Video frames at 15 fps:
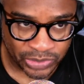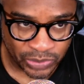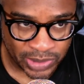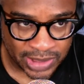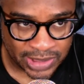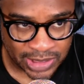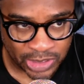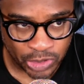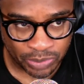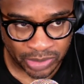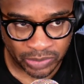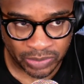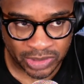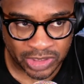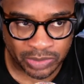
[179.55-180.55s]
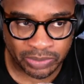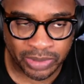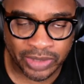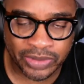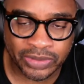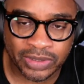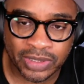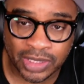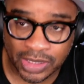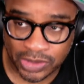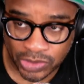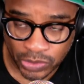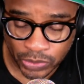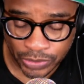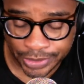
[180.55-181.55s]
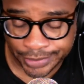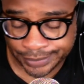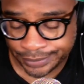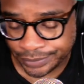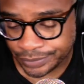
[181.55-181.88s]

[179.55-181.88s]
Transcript: duties a little bit with his brother Ausar,